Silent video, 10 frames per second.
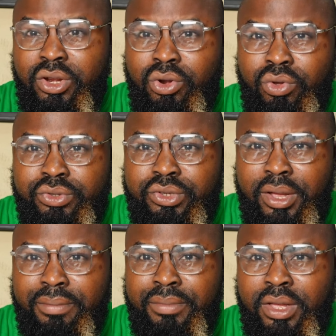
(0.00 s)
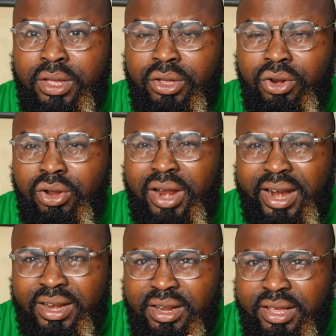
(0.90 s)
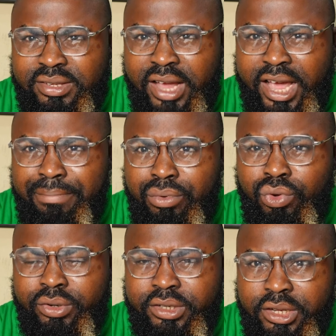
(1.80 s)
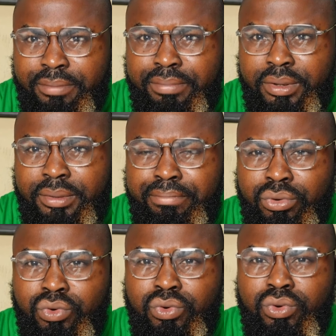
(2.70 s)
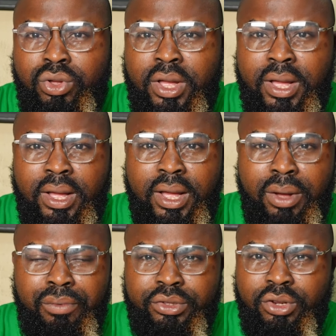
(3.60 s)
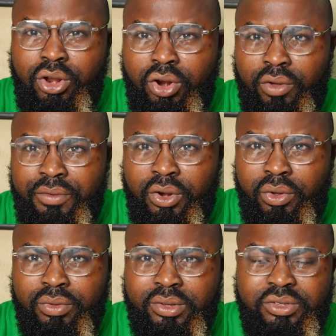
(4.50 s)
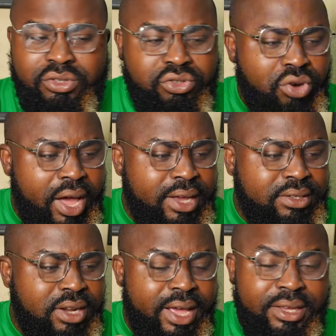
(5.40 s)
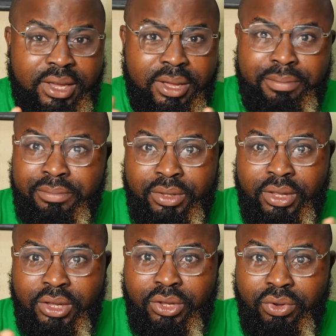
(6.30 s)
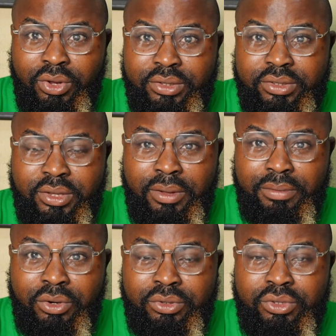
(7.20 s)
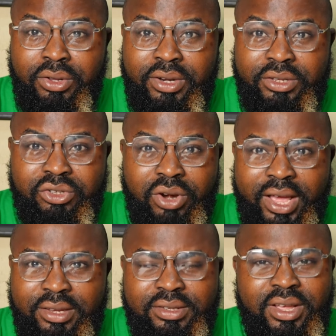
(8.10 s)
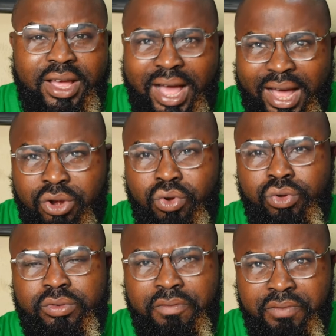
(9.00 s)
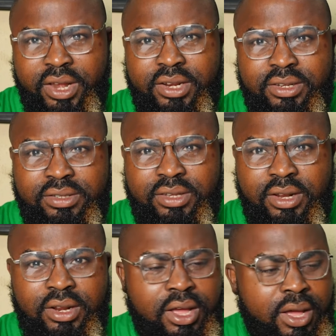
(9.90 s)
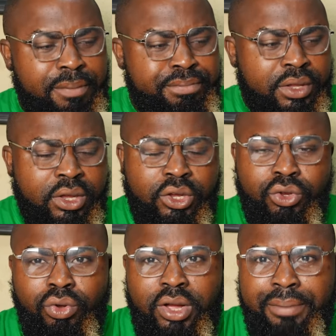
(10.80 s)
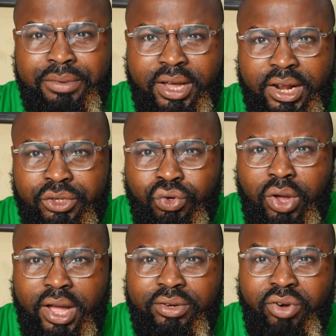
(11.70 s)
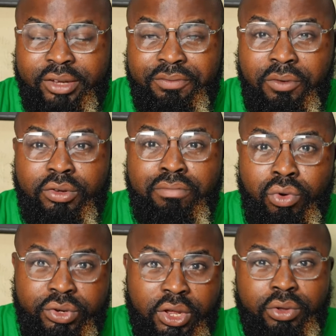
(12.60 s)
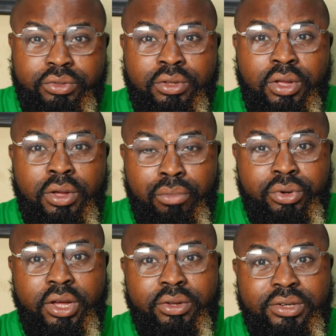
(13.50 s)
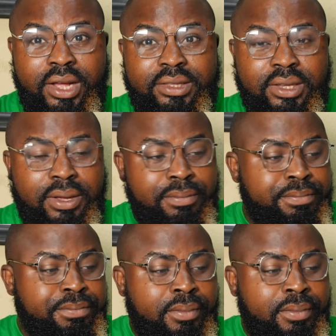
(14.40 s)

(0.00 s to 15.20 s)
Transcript: It looks, you know, not really a sky blue, deep blue, with a lot of, you know, strikes, like, you know, it's, you know, thunder strikes, and looks very decent. You know, Garnacho and Rashford modeled that